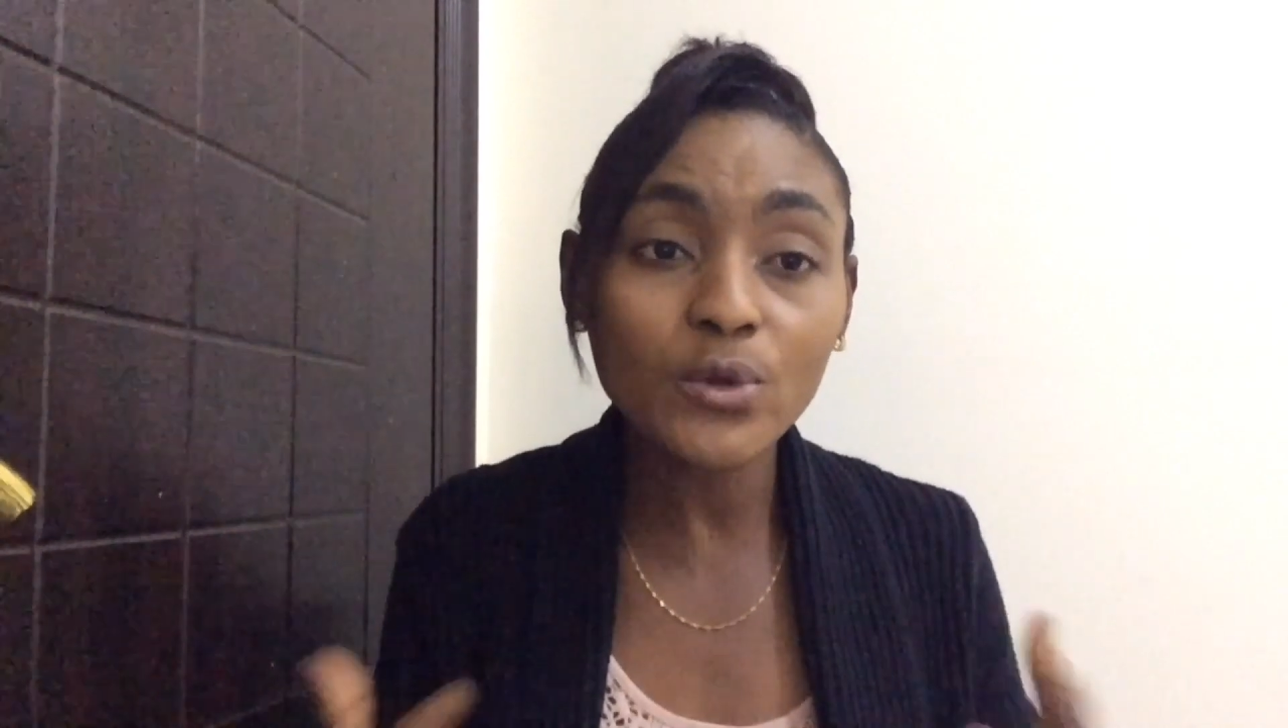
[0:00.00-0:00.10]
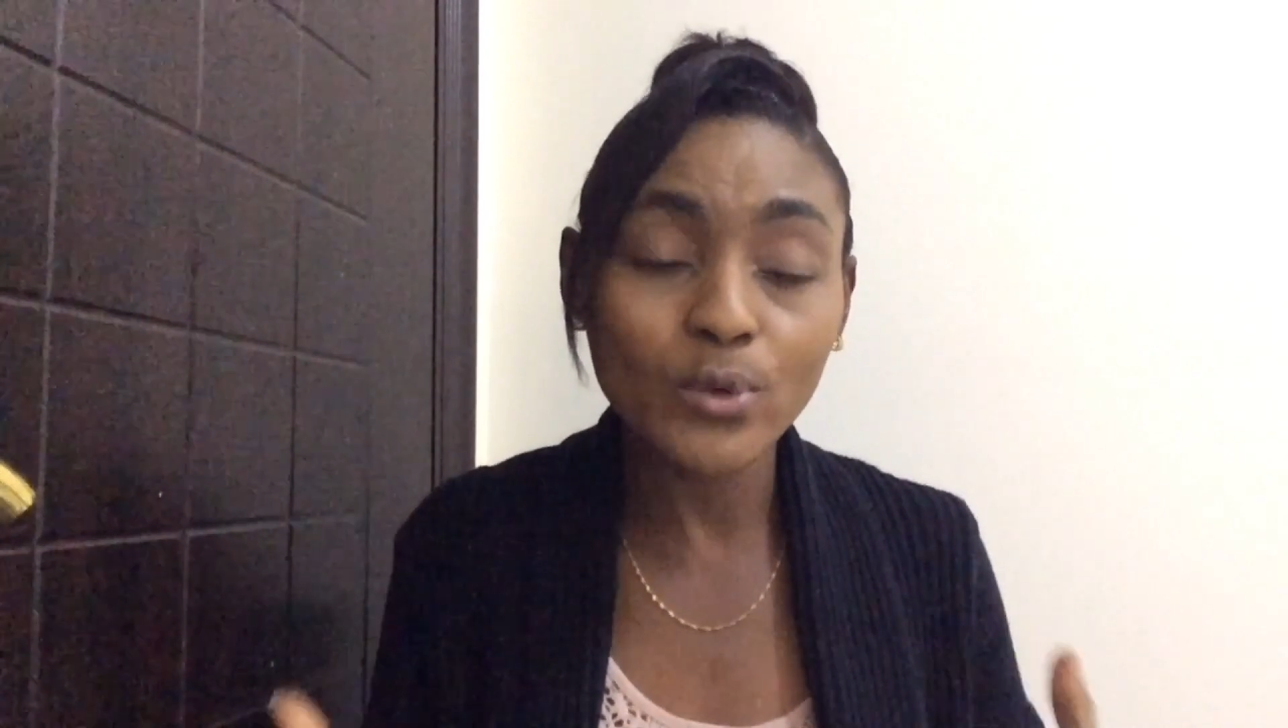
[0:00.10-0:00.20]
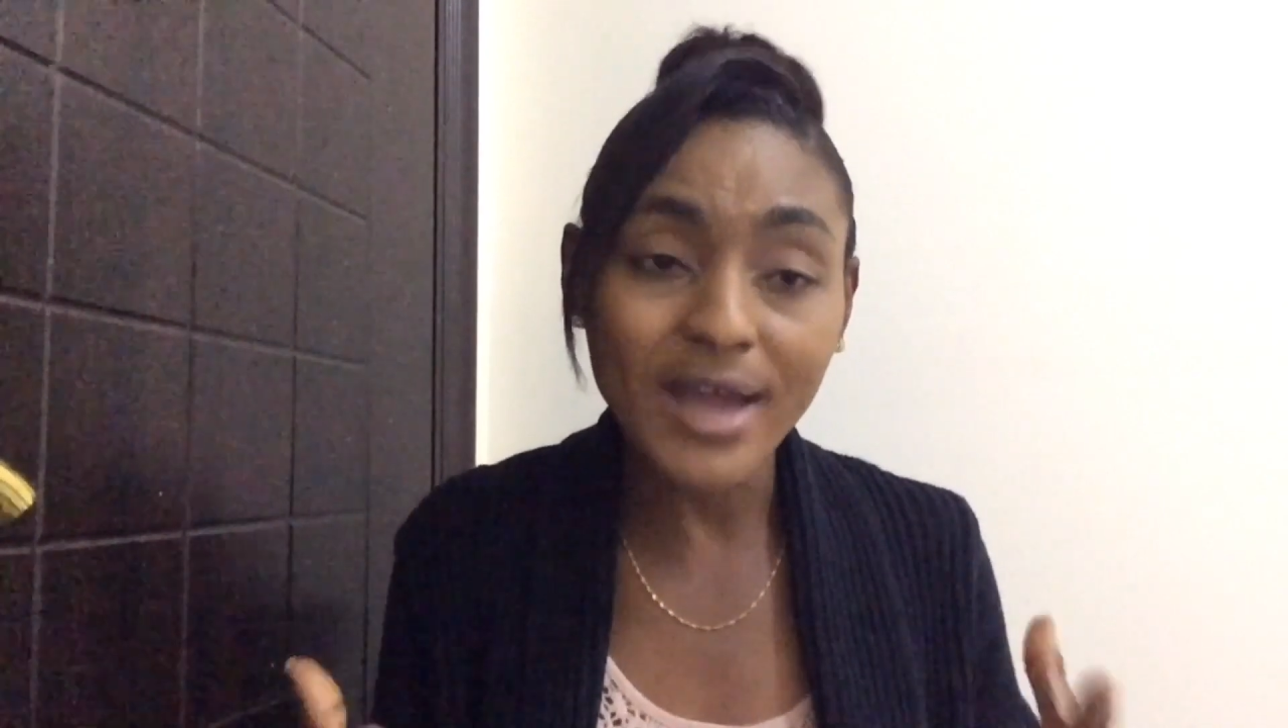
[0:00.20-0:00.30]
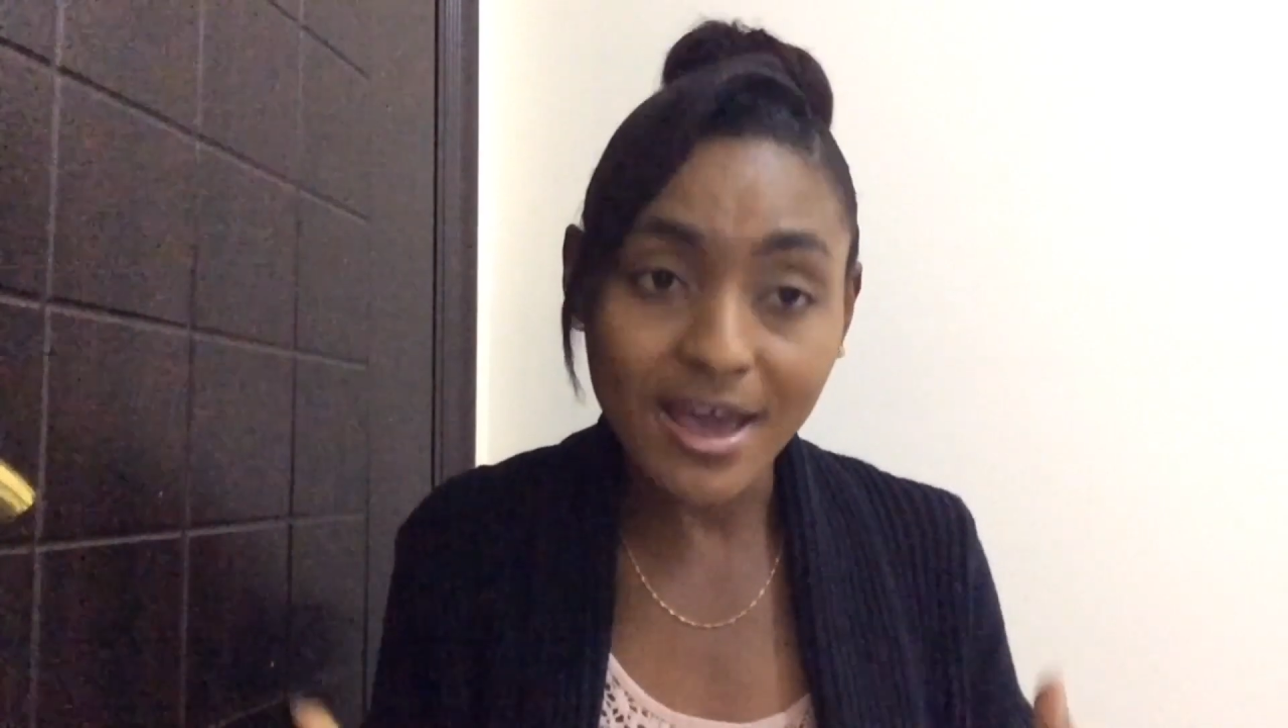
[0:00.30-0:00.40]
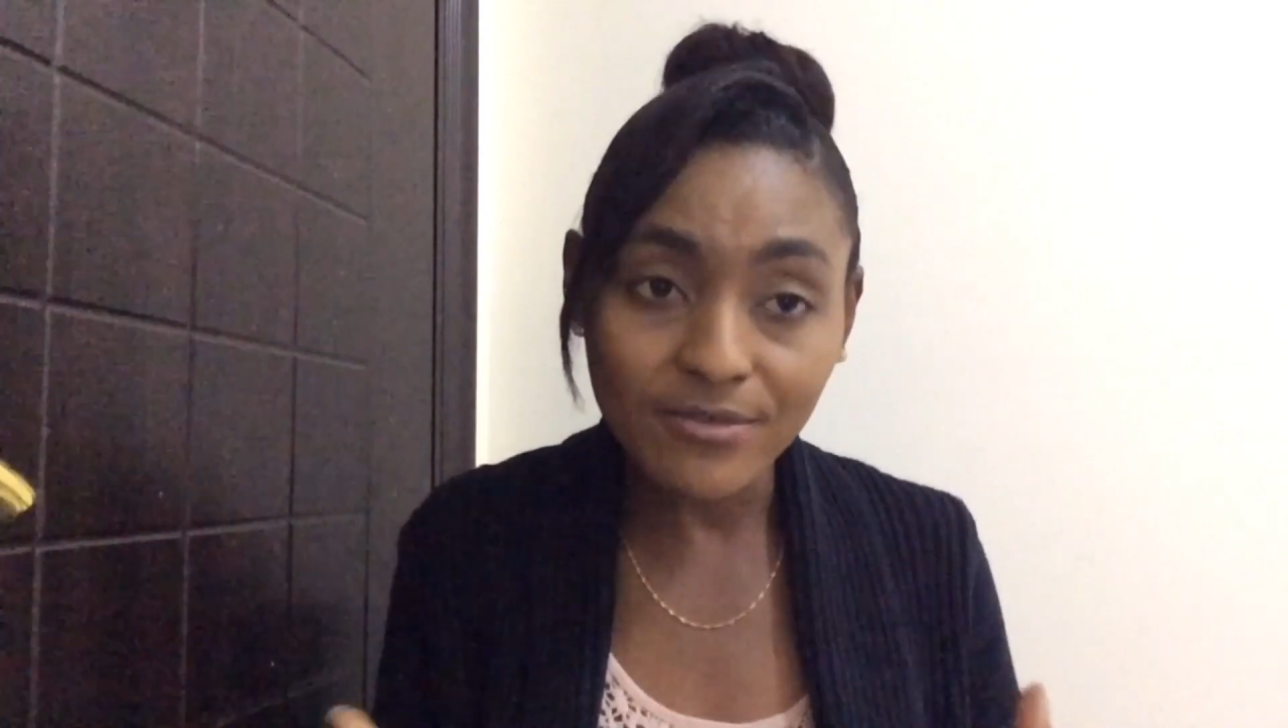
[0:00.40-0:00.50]

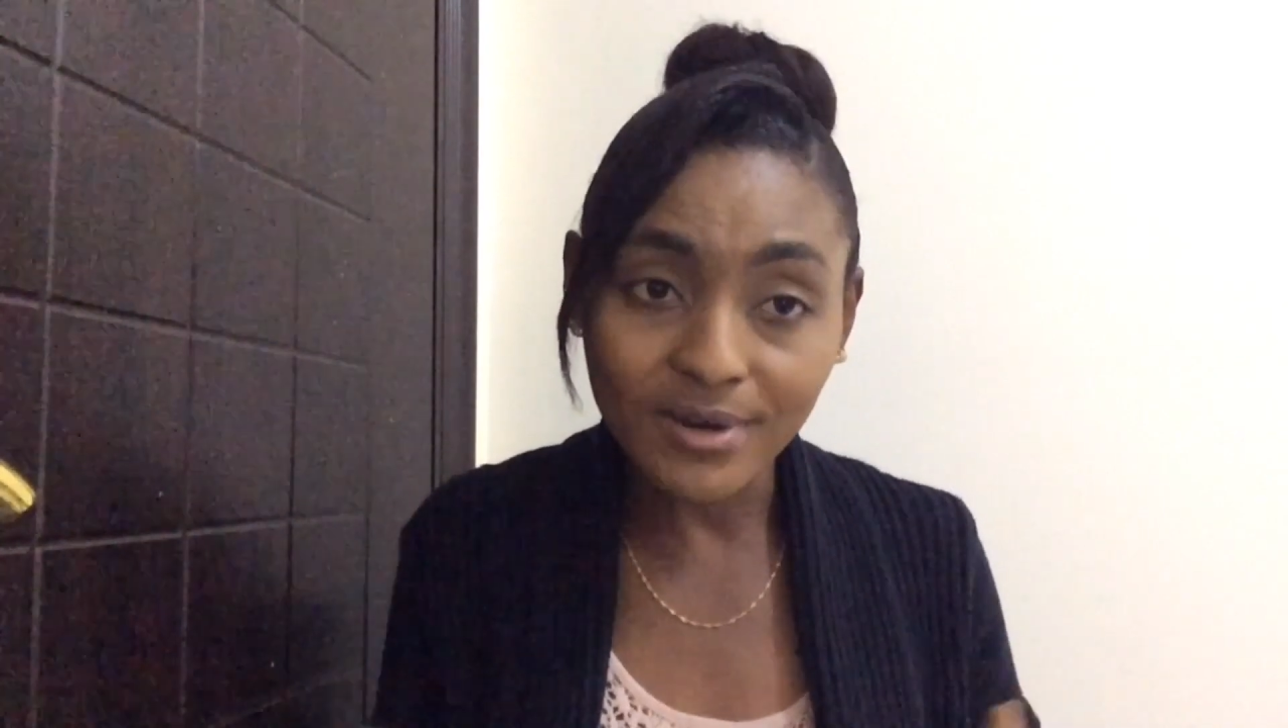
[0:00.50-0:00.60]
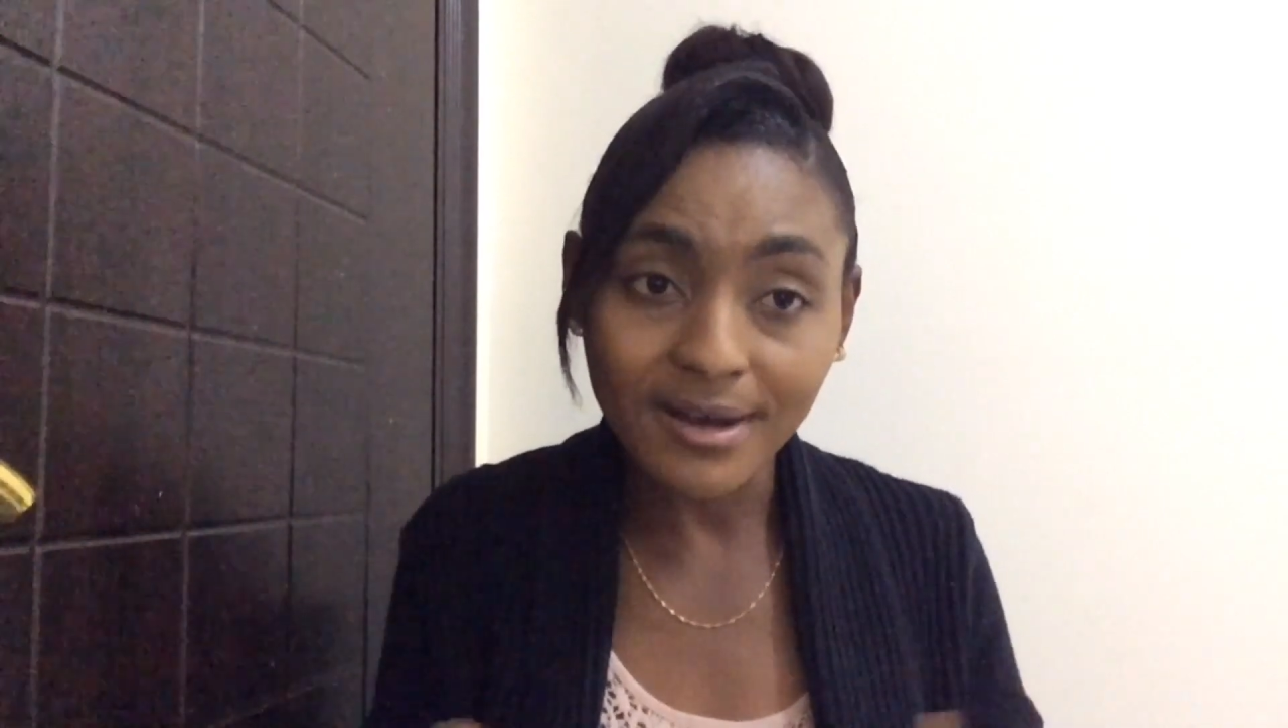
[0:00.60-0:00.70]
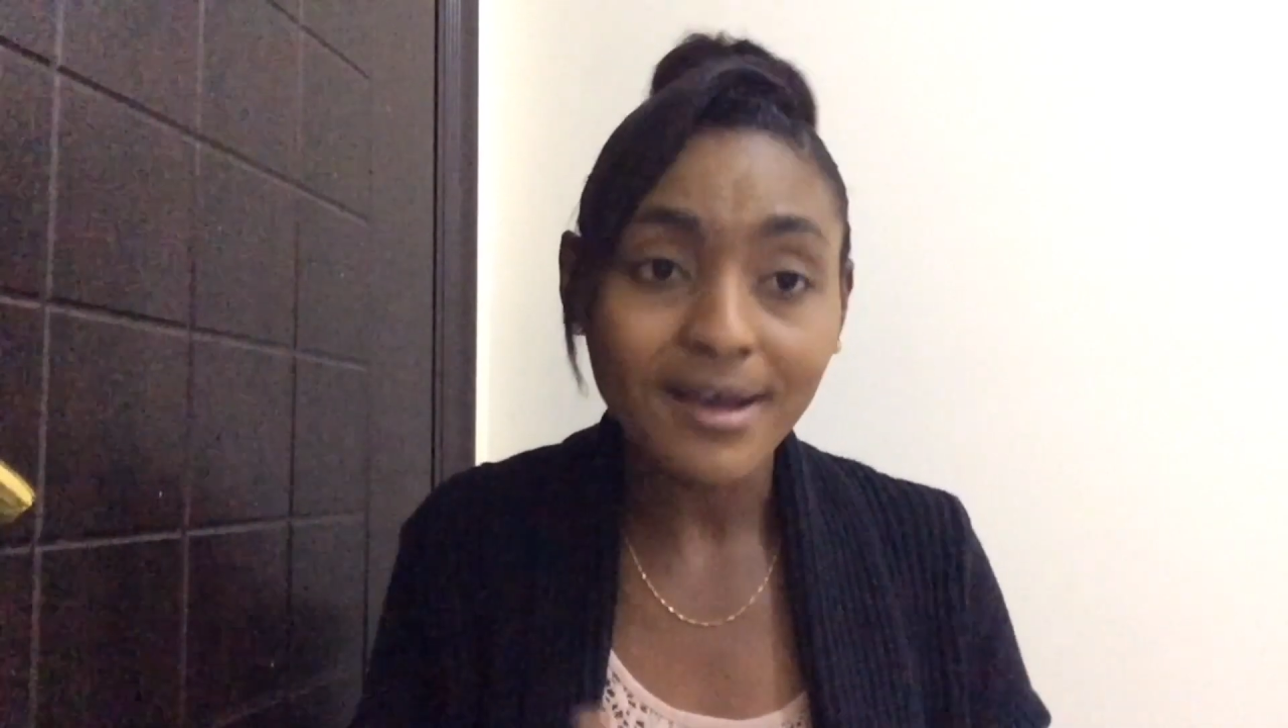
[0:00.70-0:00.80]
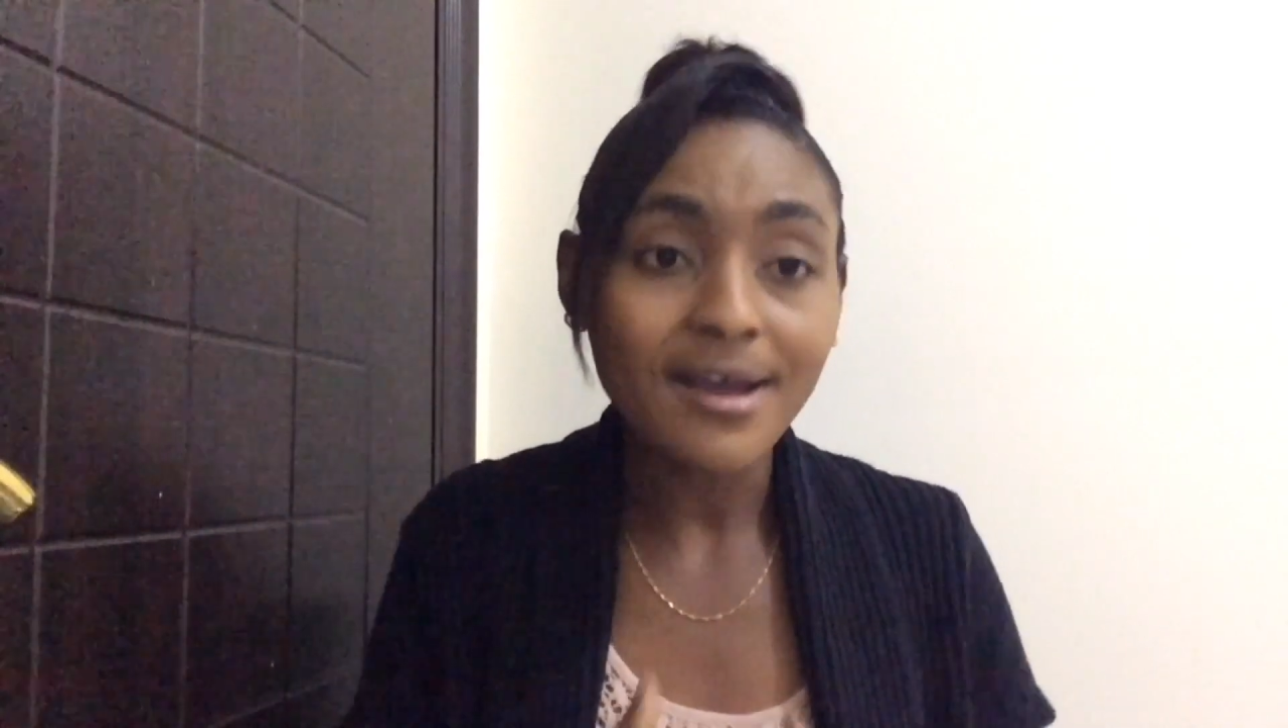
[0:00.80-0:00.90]
whoever